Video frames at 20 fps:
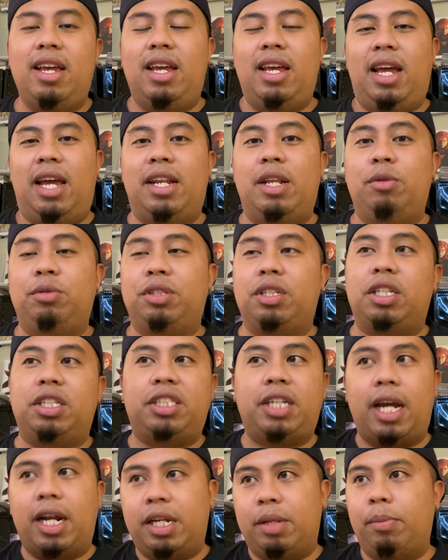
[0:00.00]
and he was in the
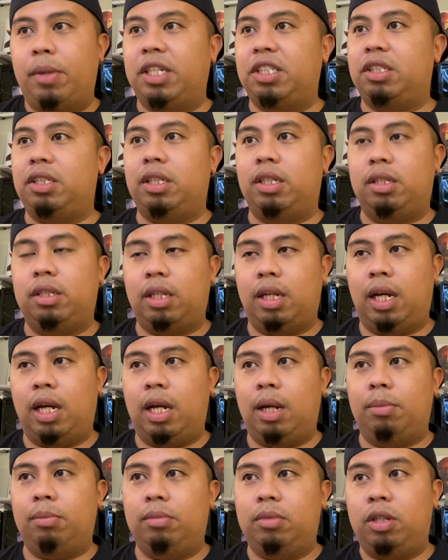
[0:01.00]
chat and he mentioned,
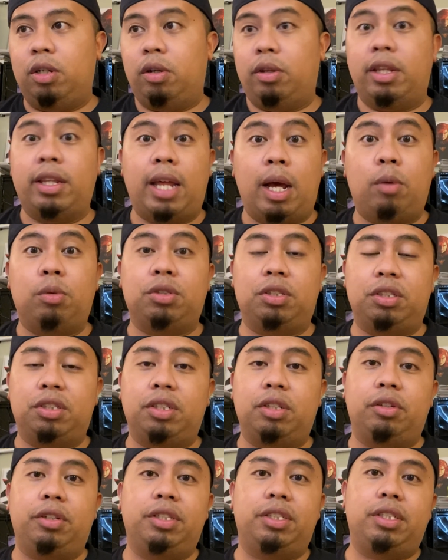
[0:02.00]
that was a
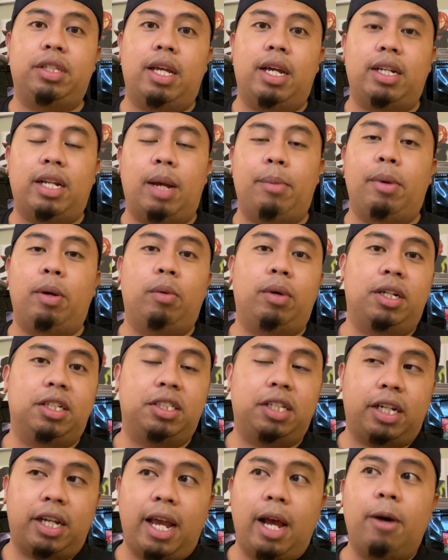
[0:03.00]
series that I might want to
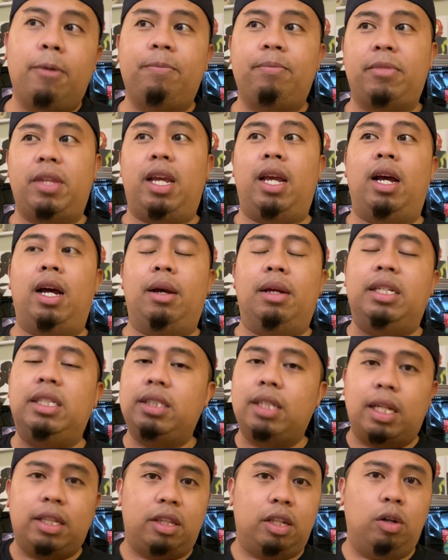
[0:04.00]
check out. And he's
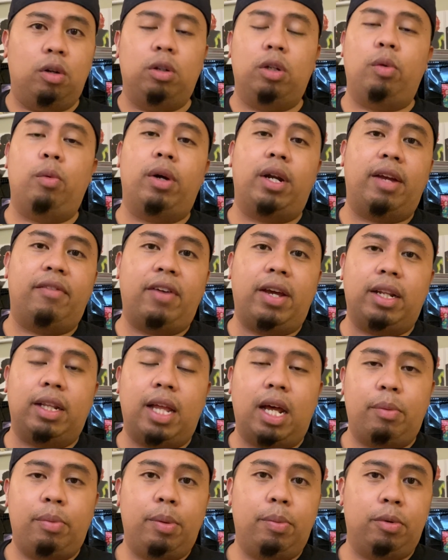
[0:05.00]
not the only one. I've had a
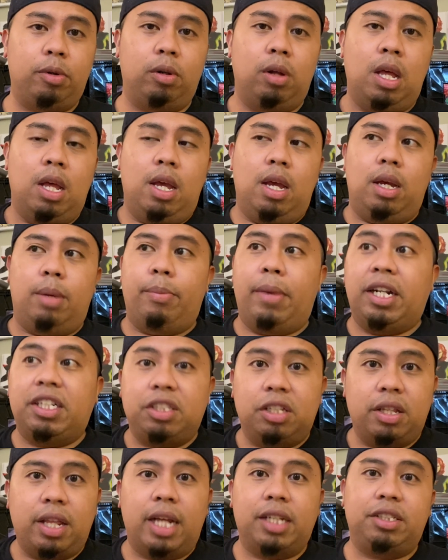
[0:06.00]
lot of people
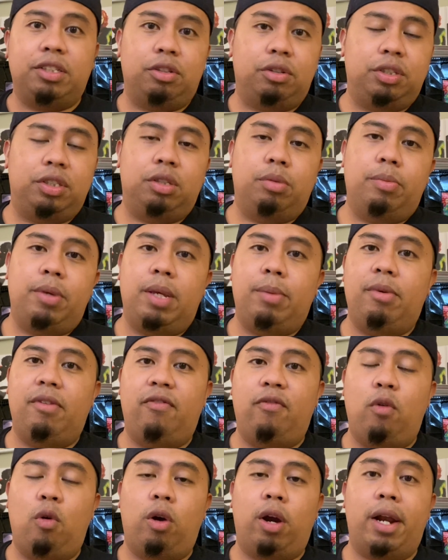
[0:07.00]
mention that series to me
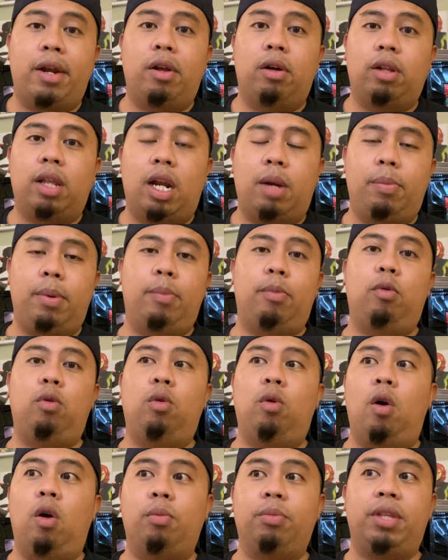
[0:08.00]
before. I know a lot of people
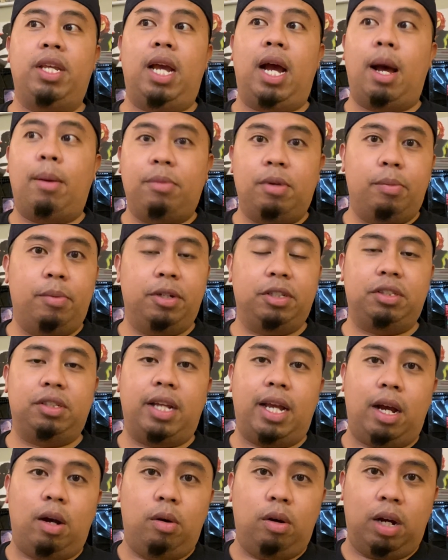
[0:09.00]
who own the omnibus
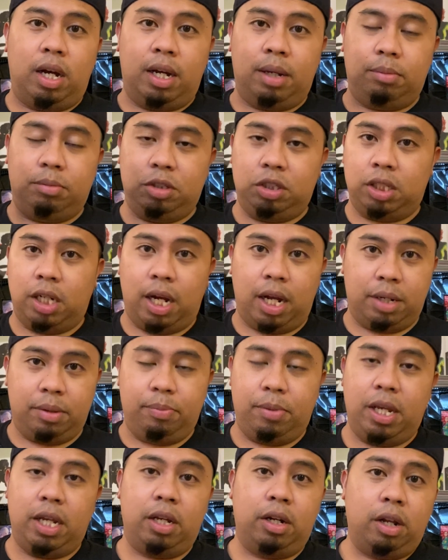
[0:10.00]
now, John
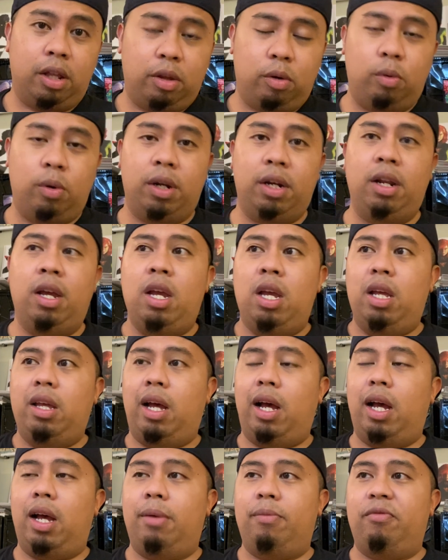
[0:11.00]
being another one,
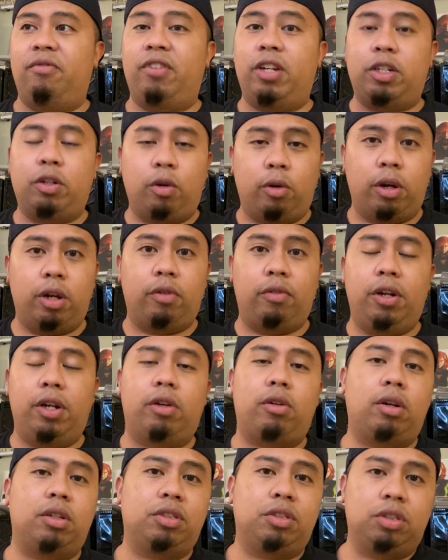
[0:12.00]
Victoria Read
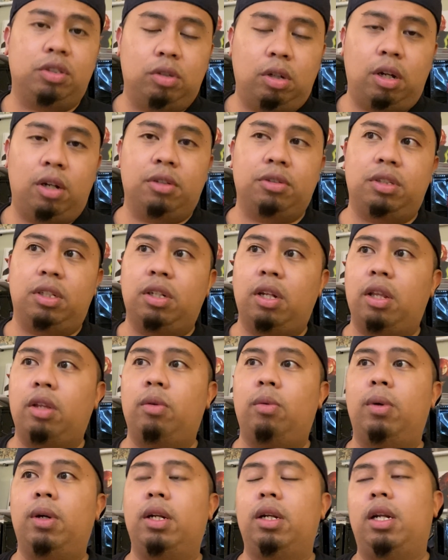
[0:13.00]
Across the Stars, another
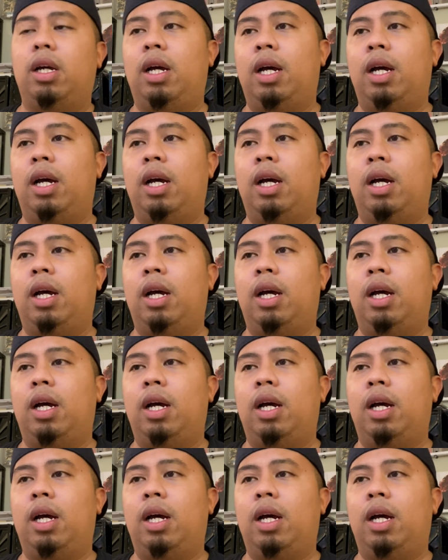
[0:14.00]
one.